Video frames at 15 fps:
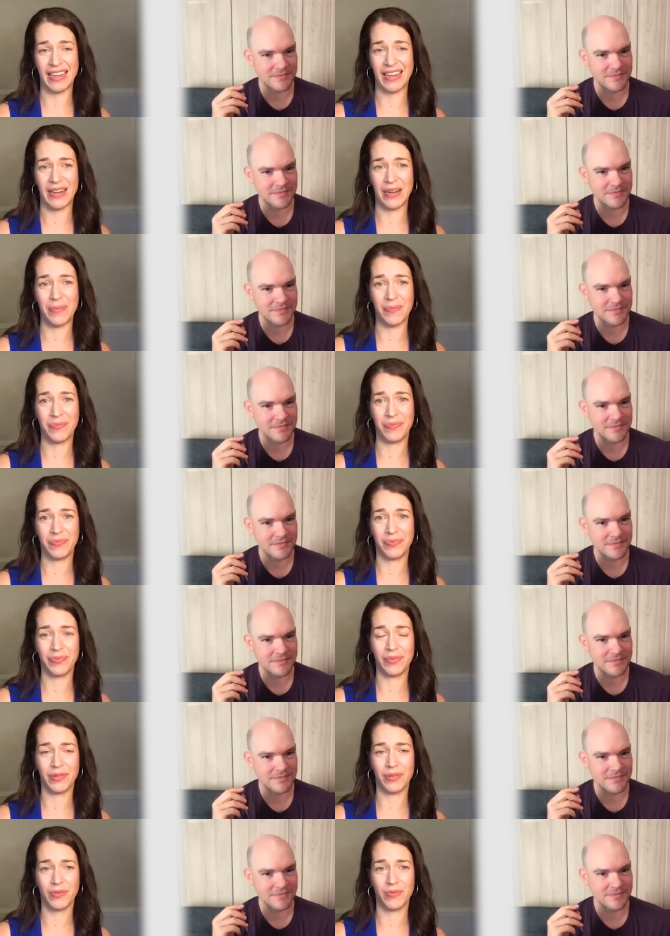Speaker 1: Um,
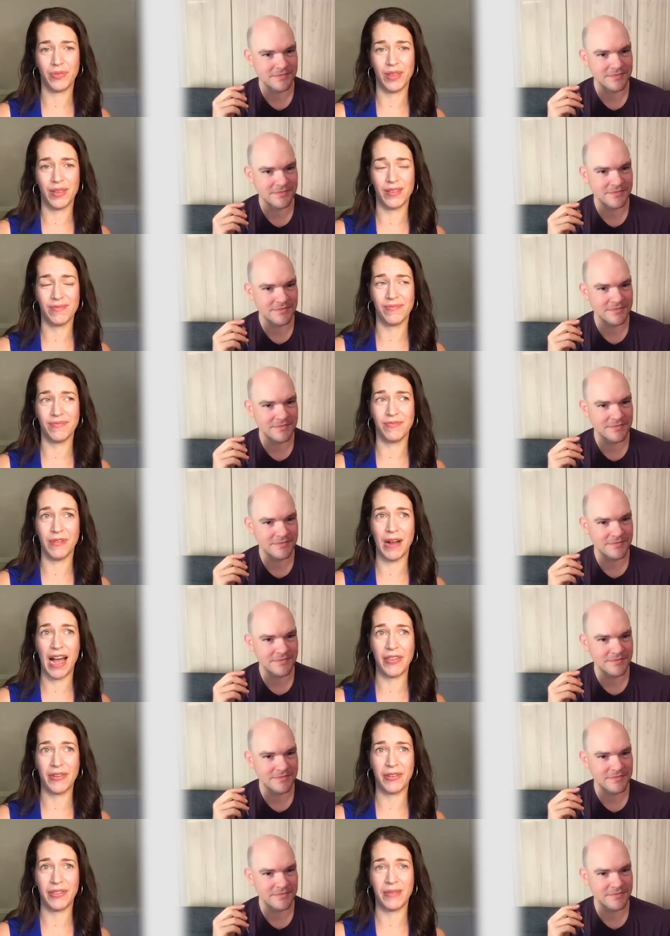the,
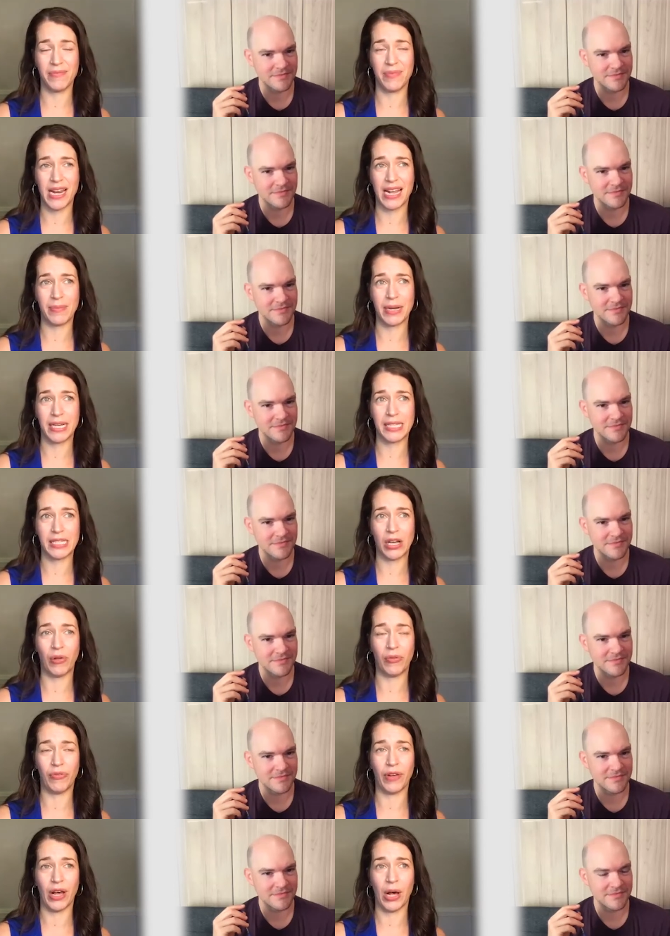rather than beating myself
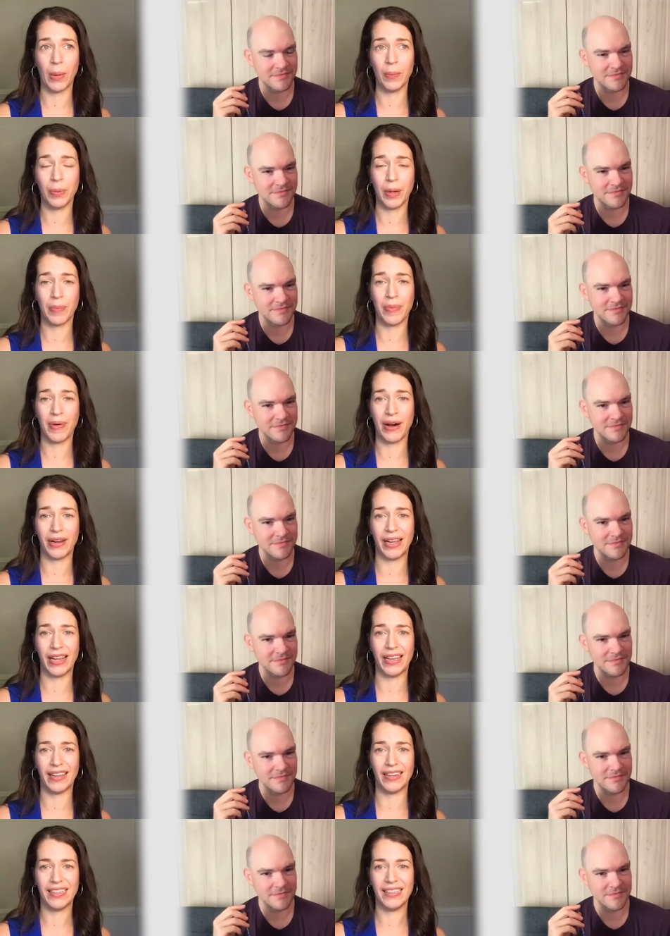up about
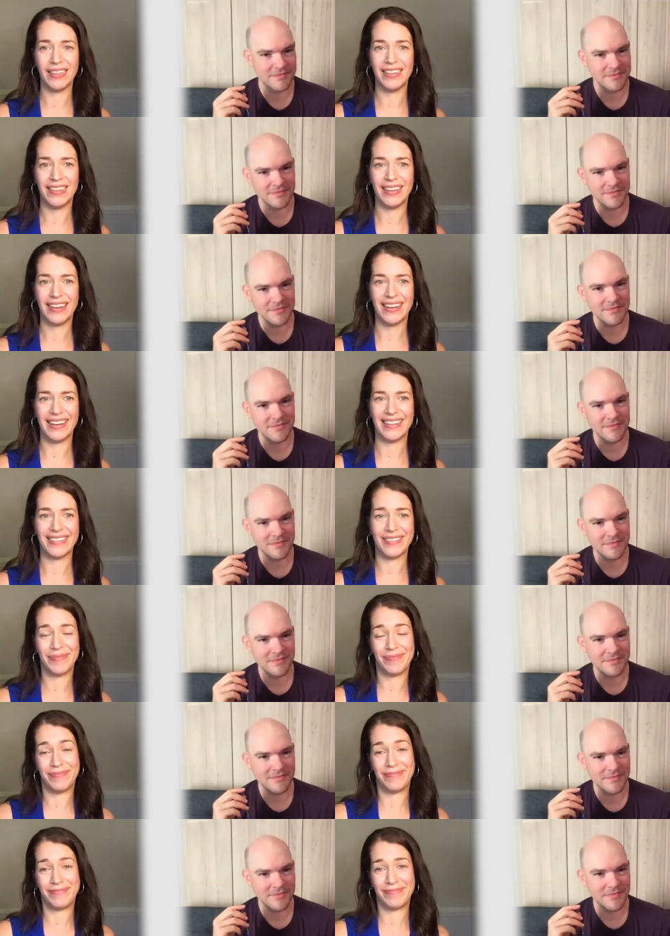it.
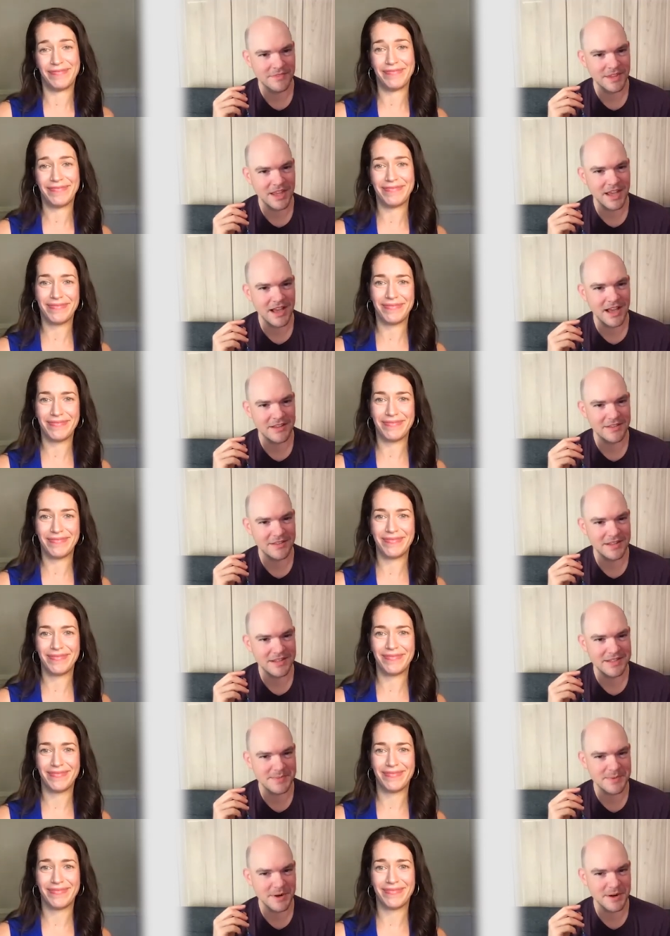
Speaker 2: Yeah, that's
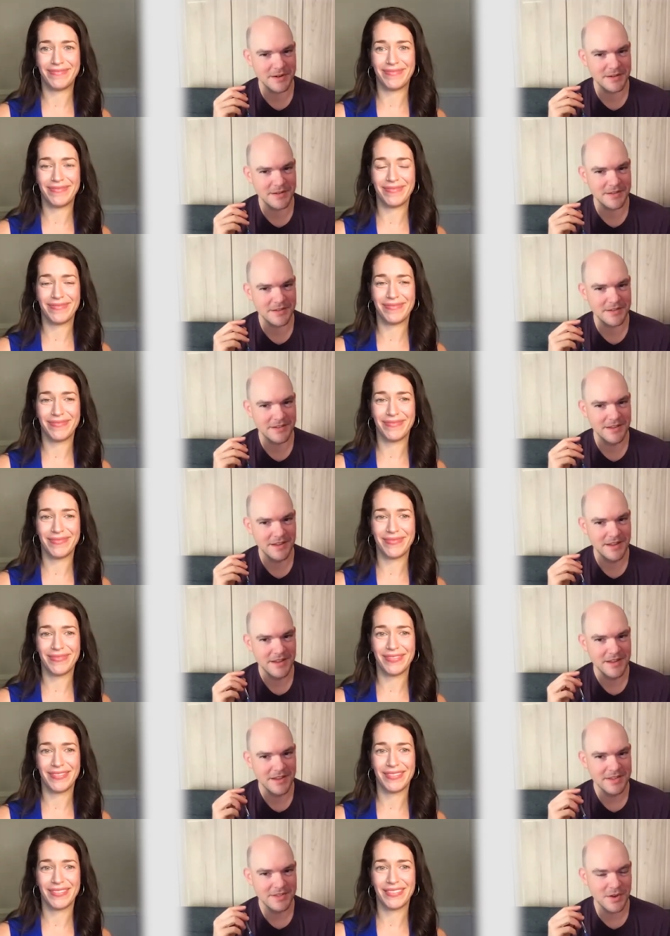smart.
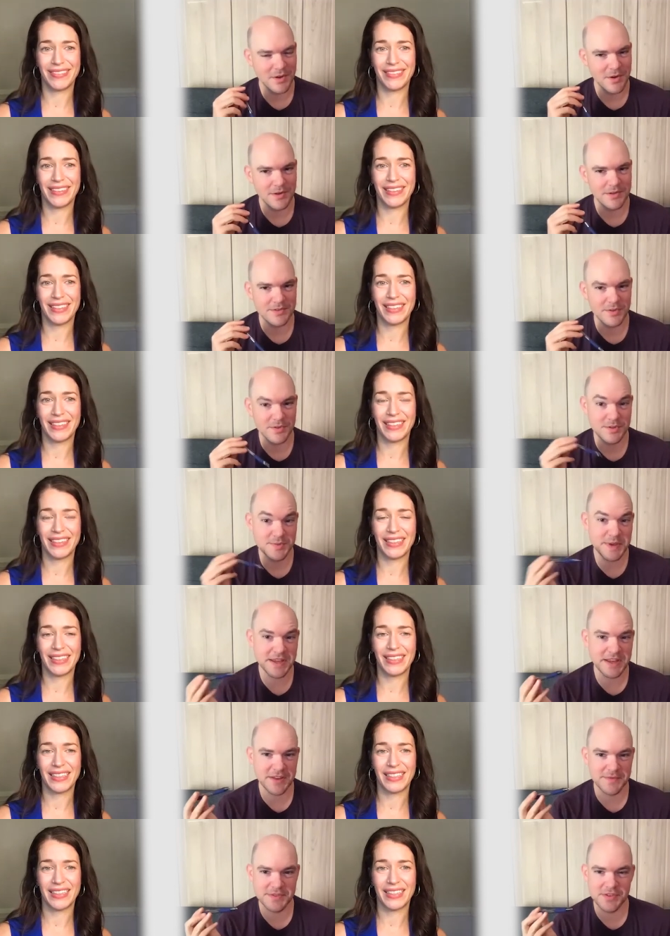So, so speaking
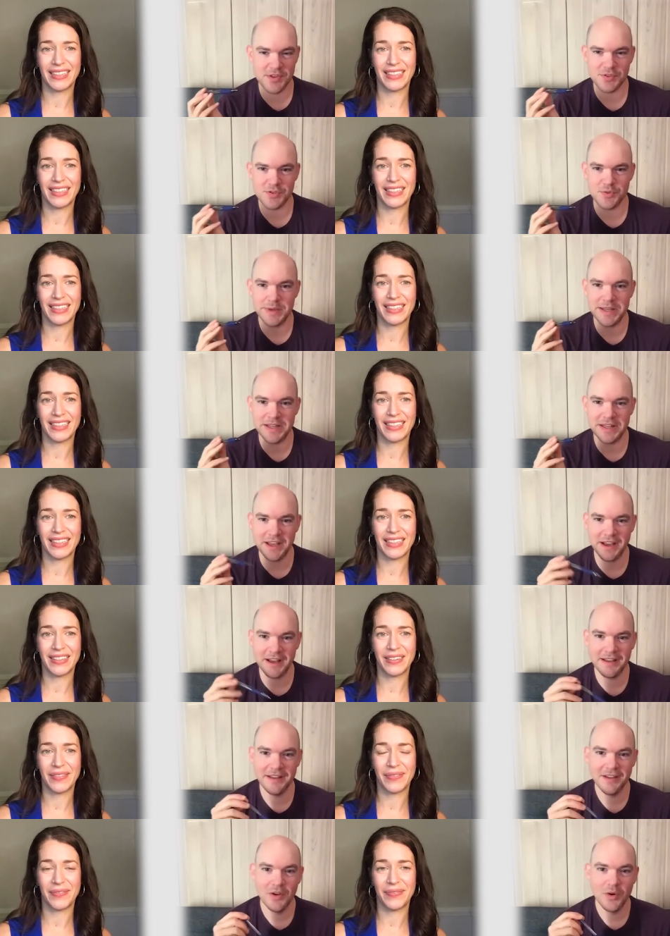of social media,
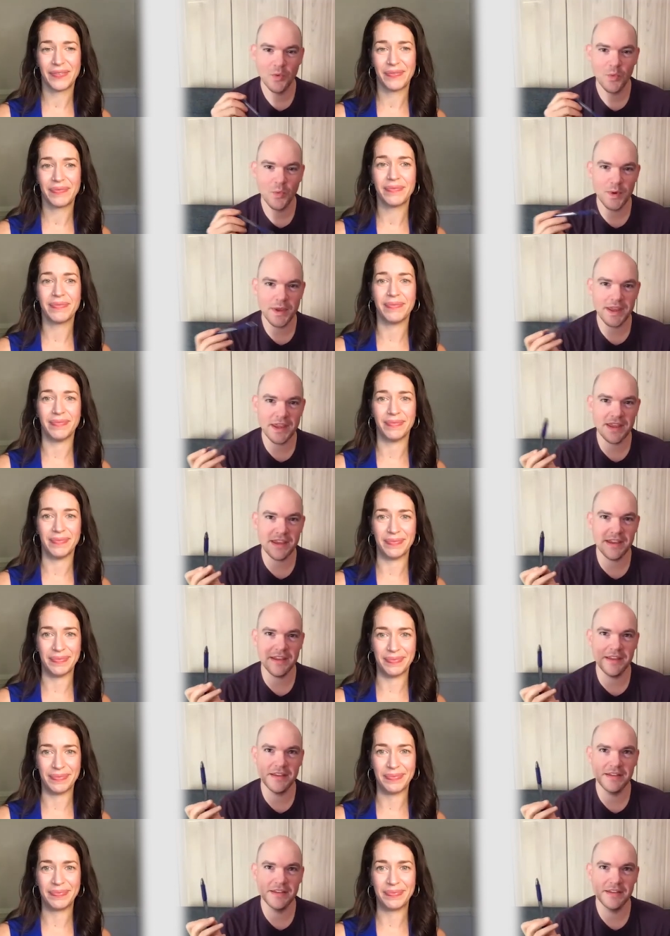we